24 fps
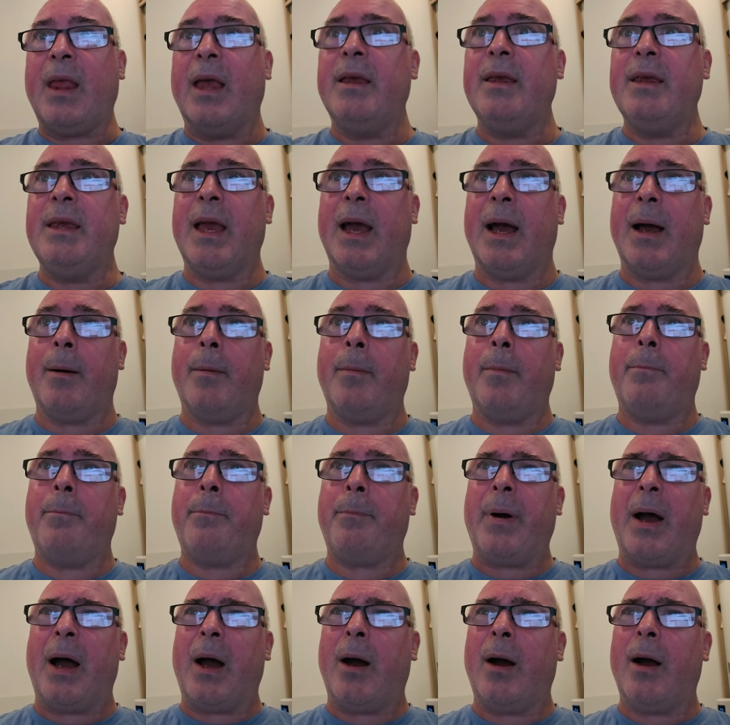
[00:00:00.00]
yeah,
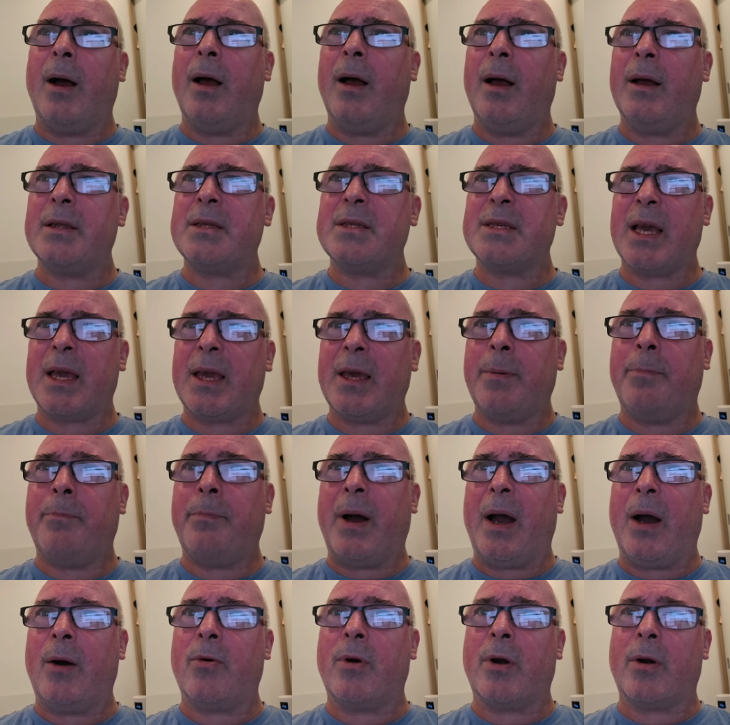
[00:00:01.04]
Tech
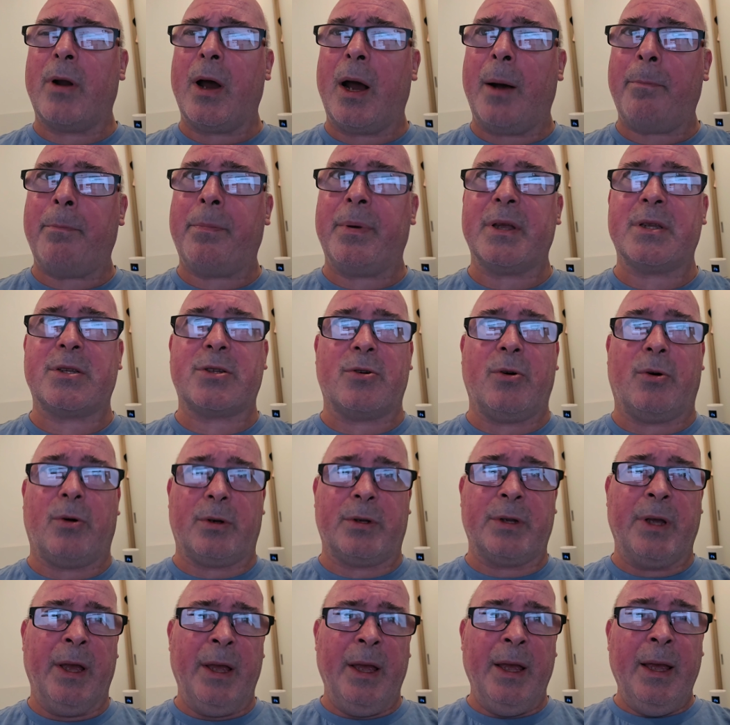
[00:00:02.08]
Power Up it's called,
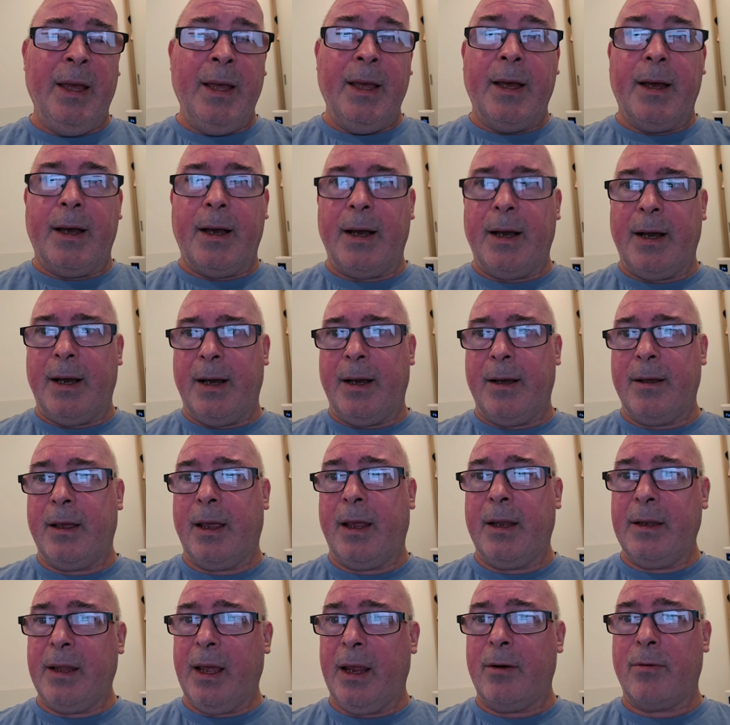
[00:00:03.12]

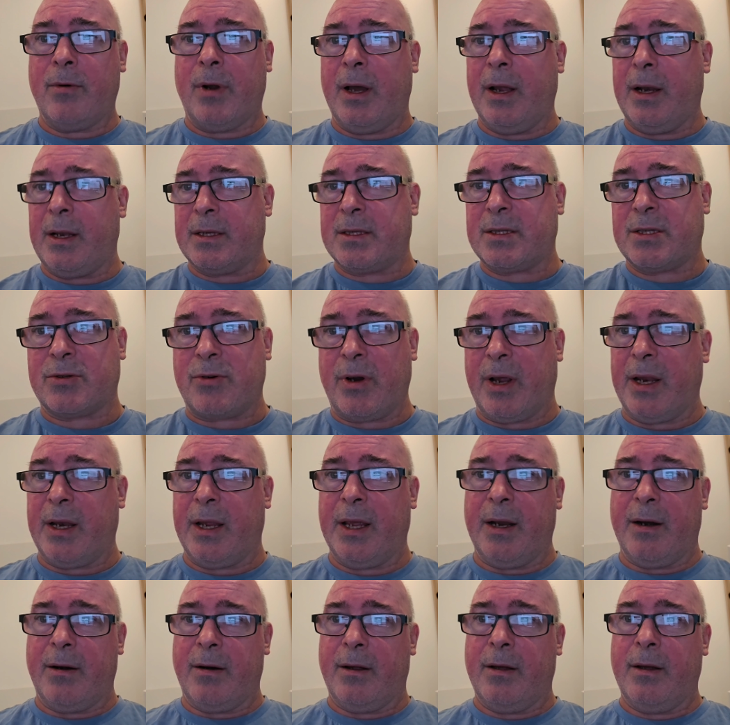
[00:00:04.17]
and they write it straight
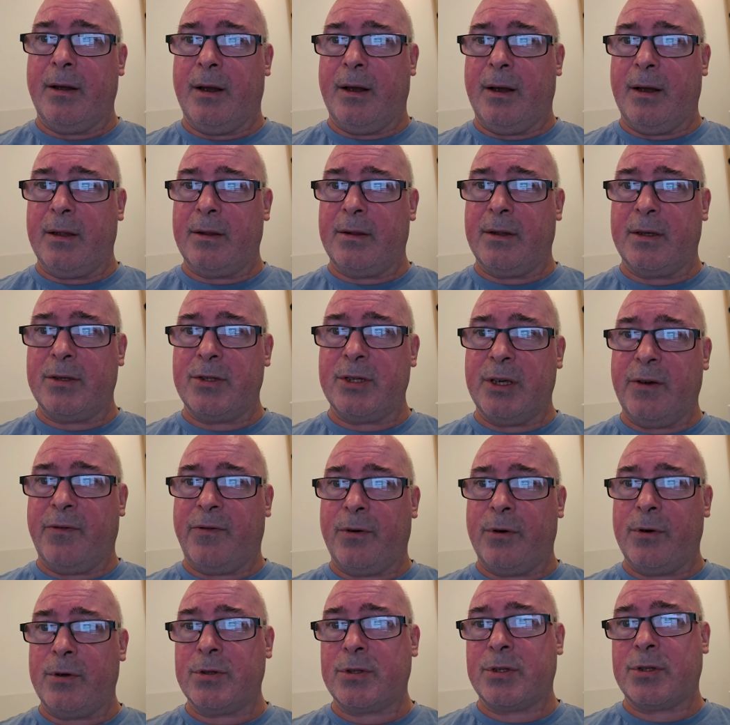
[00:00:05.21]
here. The
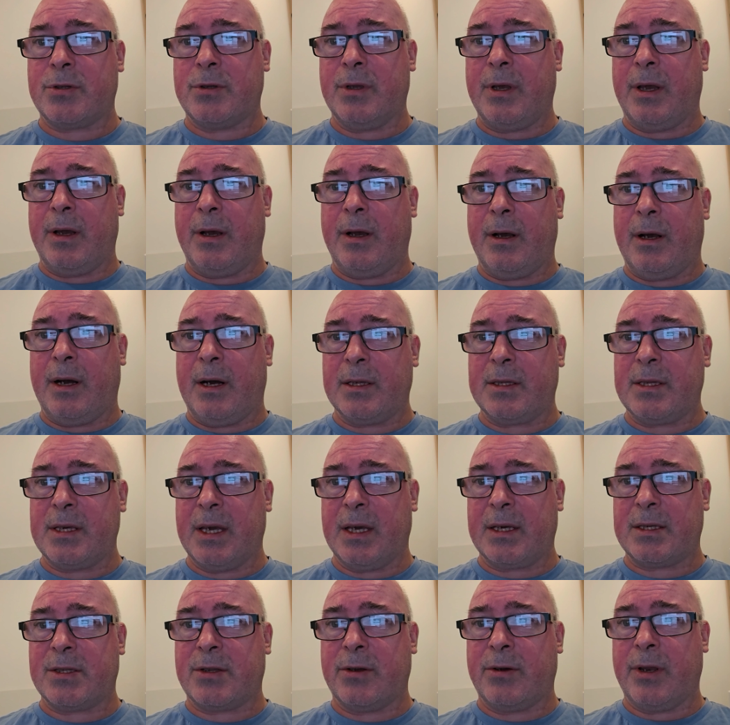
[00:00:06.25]
GeForce
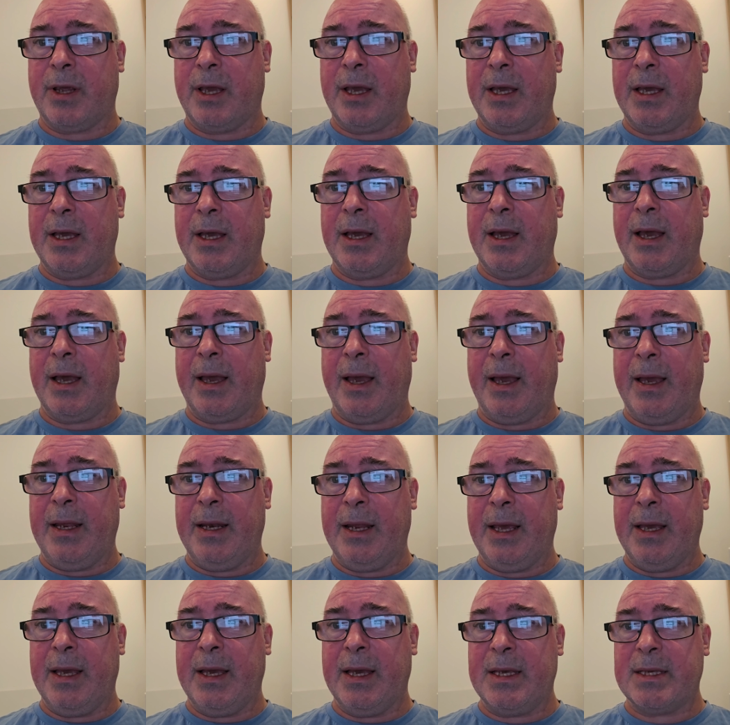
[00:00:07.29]
RTX
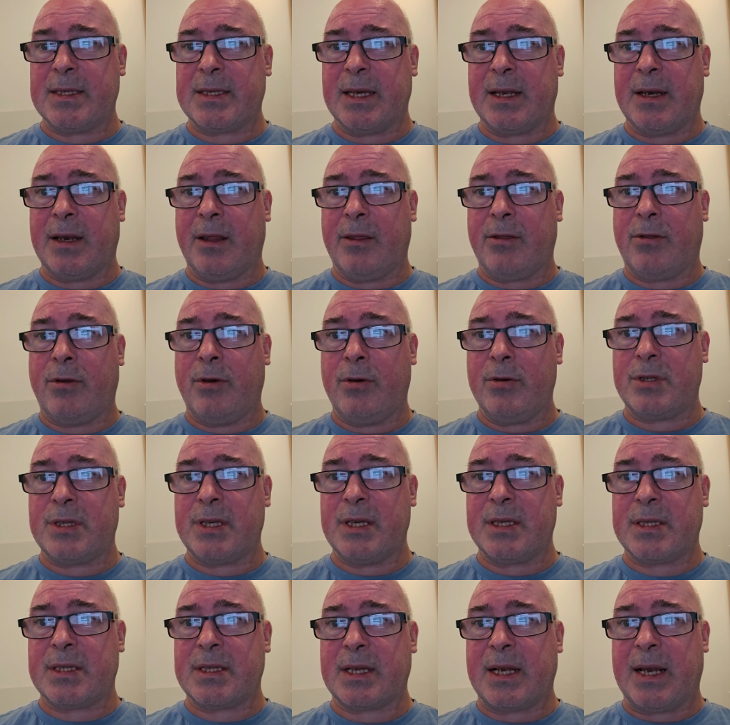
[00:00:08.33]
3080 is an
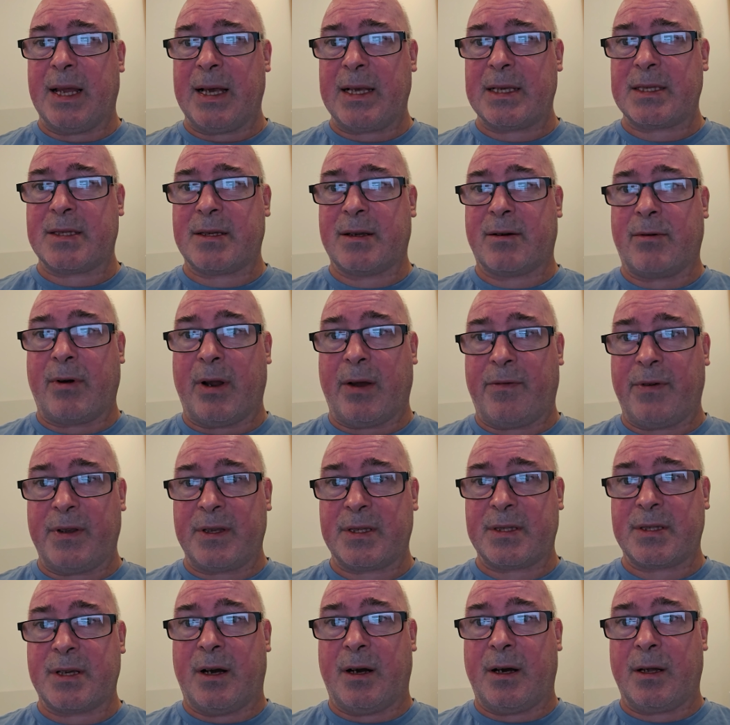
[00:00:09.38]
enthusiast class graphics
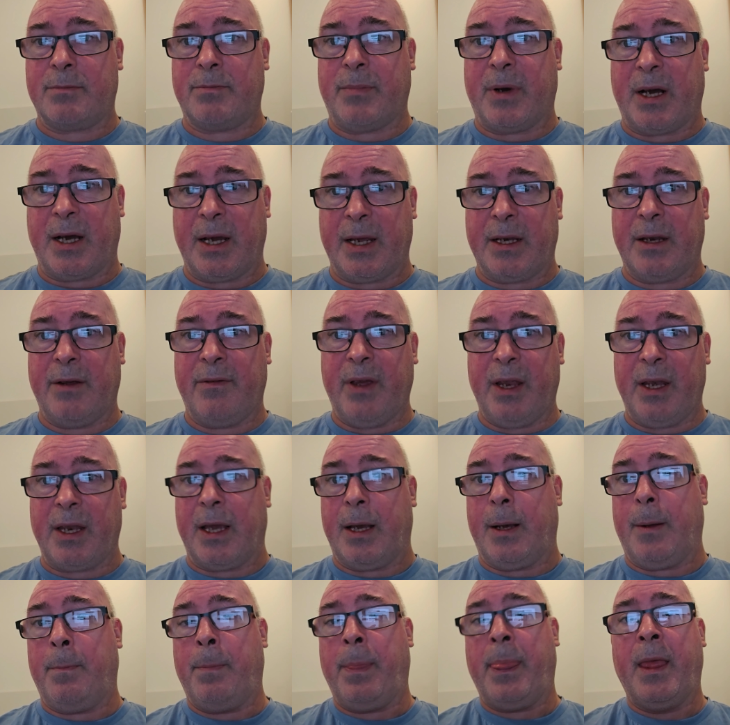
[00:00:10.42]
card by
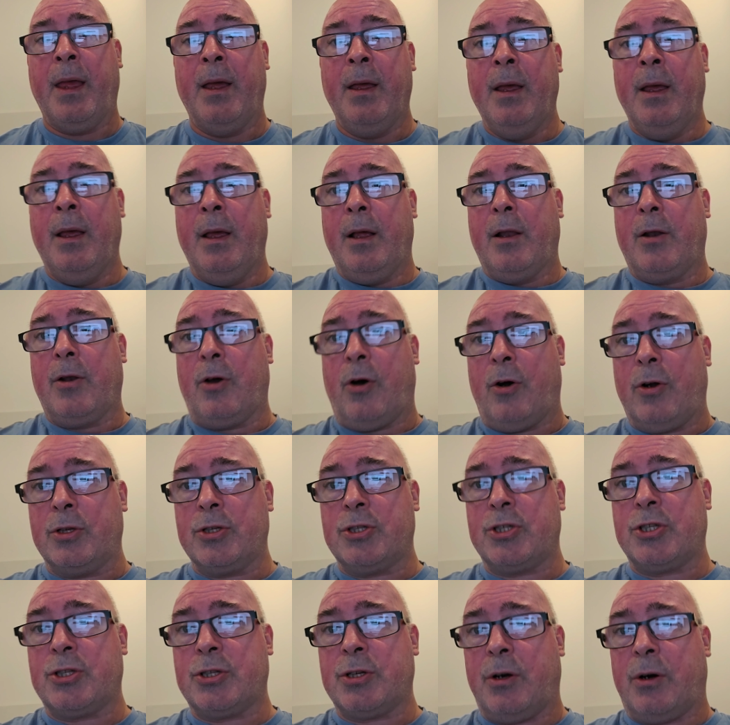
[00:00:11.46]
Nvidia,
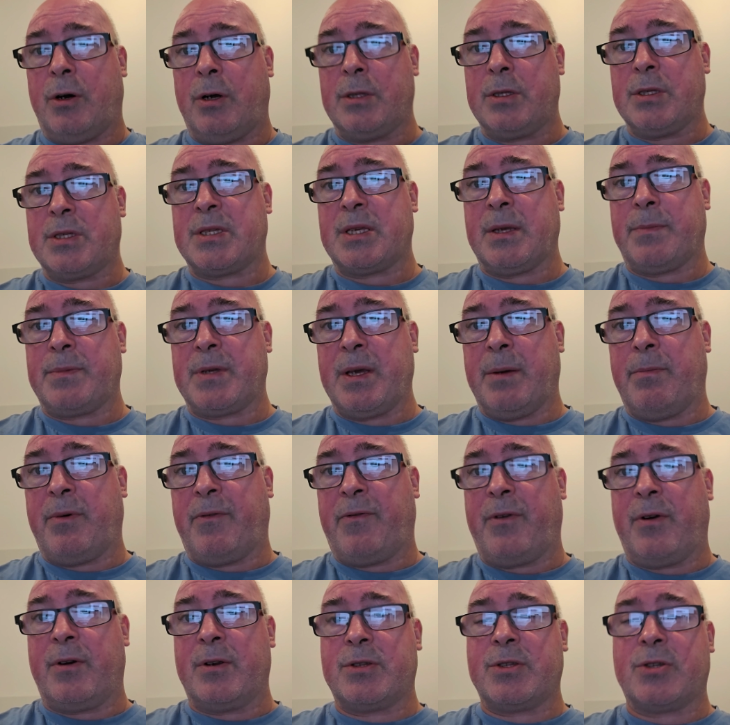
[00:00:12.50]
launched on September
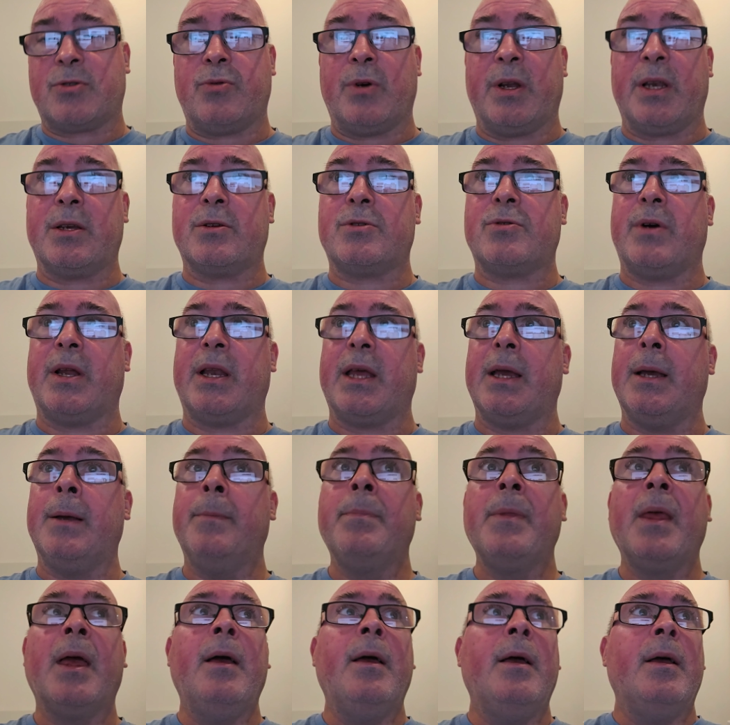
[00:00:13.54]
1st, 2020.
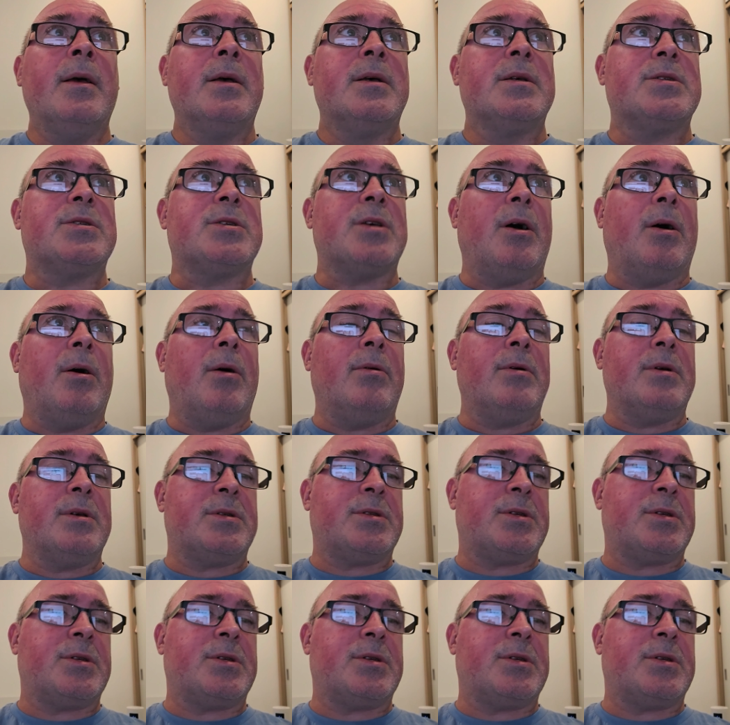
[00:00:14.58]
So